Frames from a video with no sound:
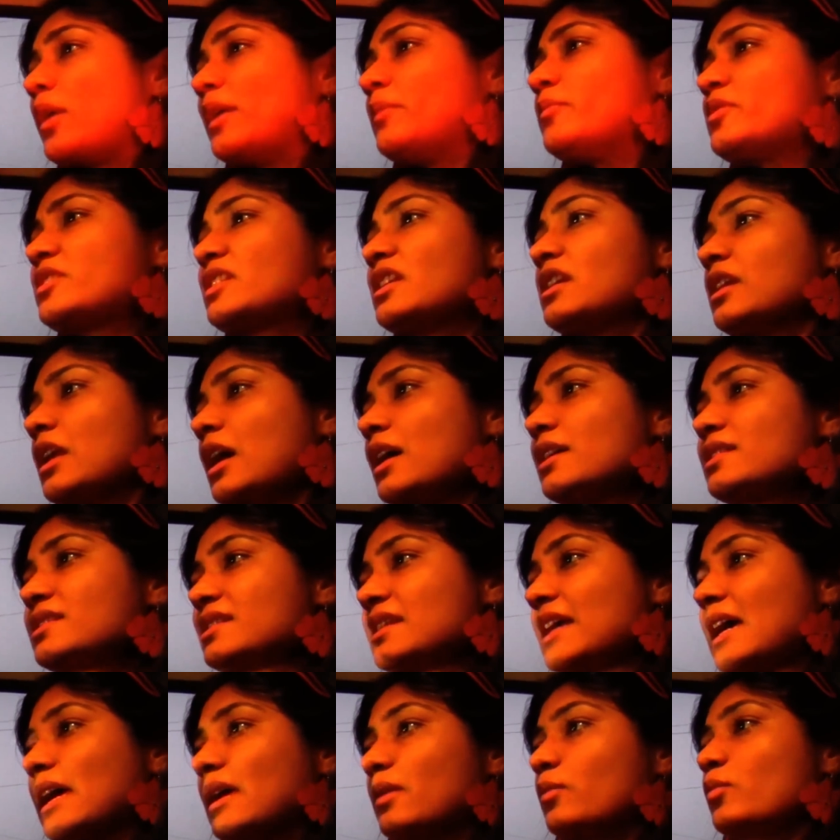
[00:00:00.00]
when was the
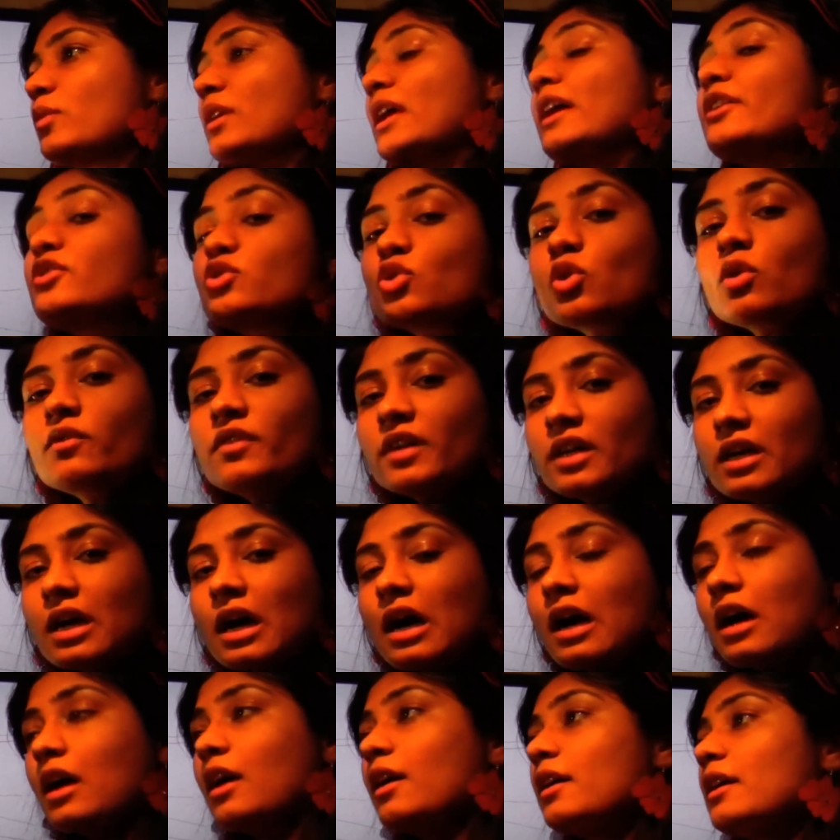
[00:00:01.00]
last time when I drove a
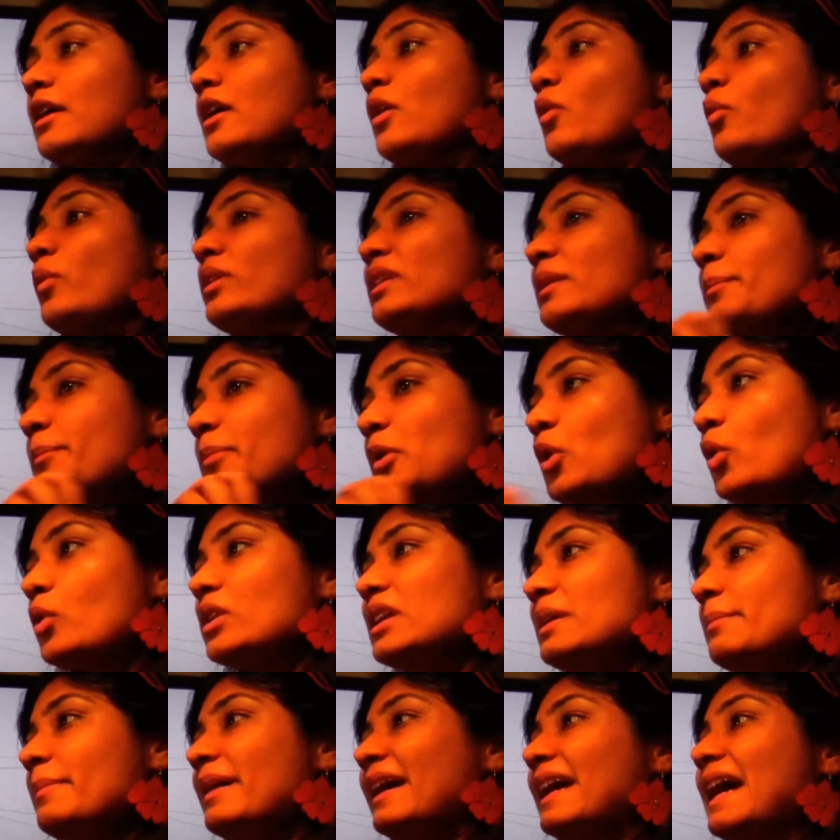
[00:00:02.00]
car with a
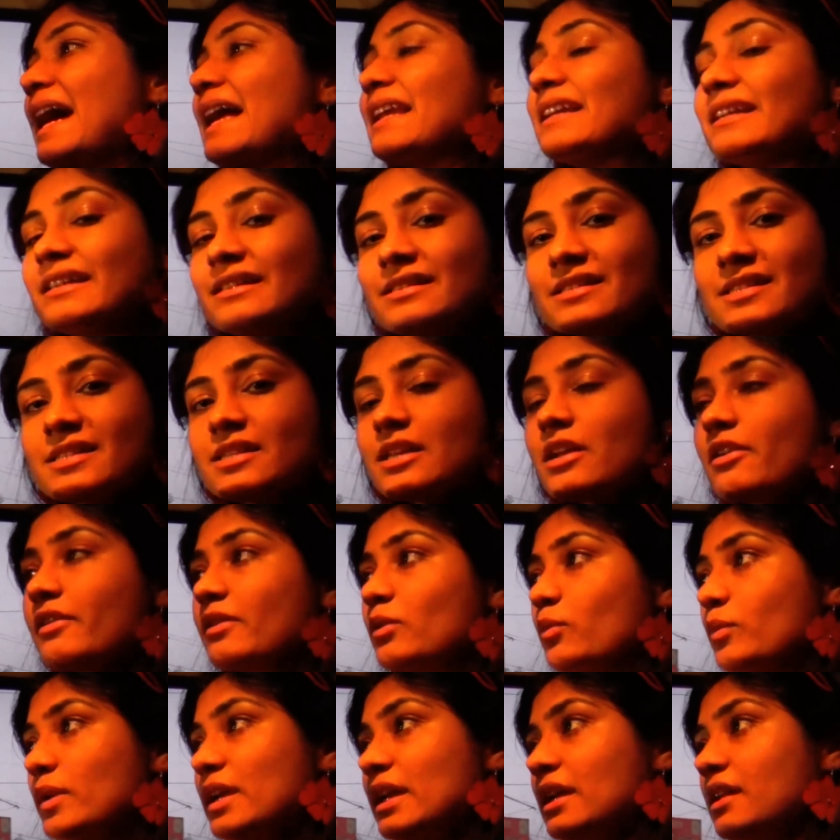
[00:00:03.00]
purely mechanical
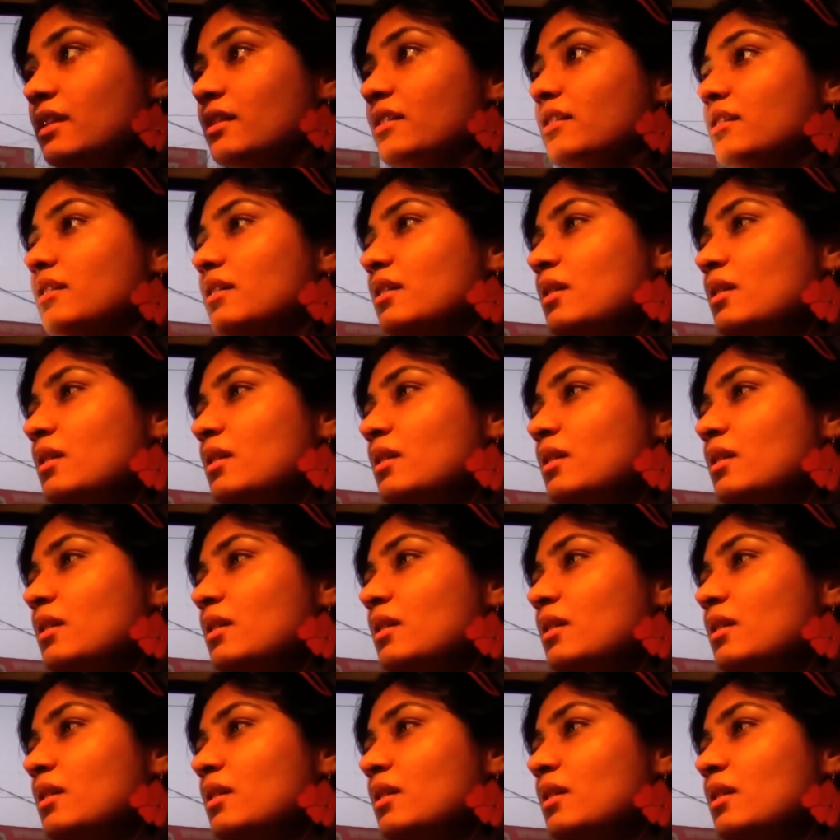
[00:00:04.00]
steering wheel?